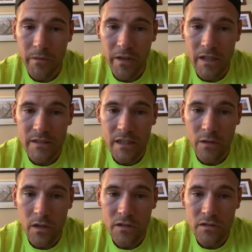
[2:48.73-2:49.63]
If you guys got any
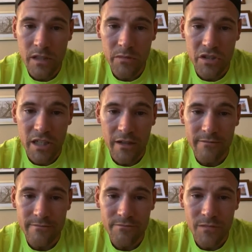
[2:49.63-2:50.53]
questions, give me a shout.
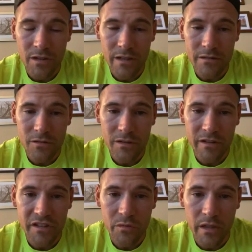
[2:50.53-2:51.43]
All right, enjoy the
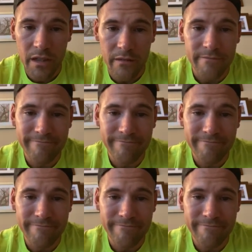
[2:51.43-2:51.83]
rest of your weekend.